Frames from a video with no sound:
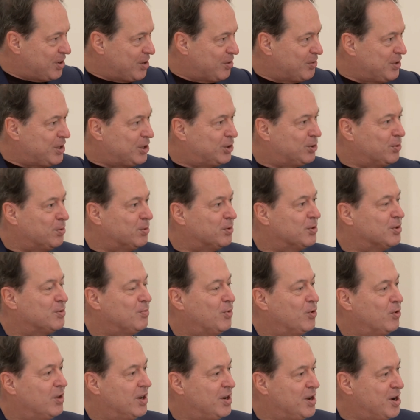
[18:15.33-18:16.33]
on his shoulders
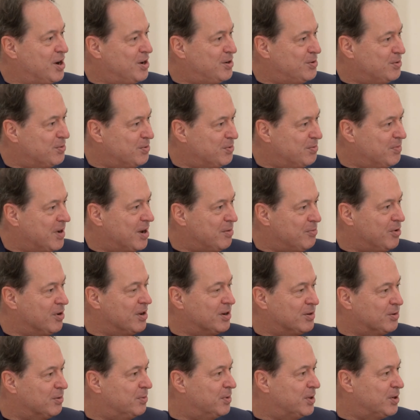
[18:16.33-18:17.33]
more than I do. I'm a
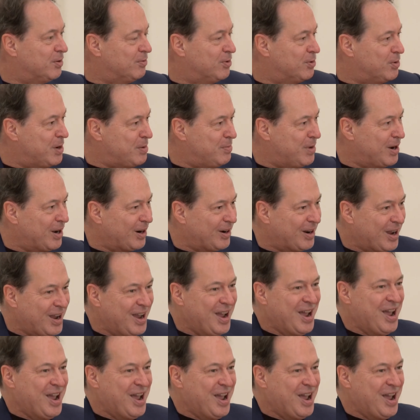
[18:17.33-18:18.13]
little bit of a rebel.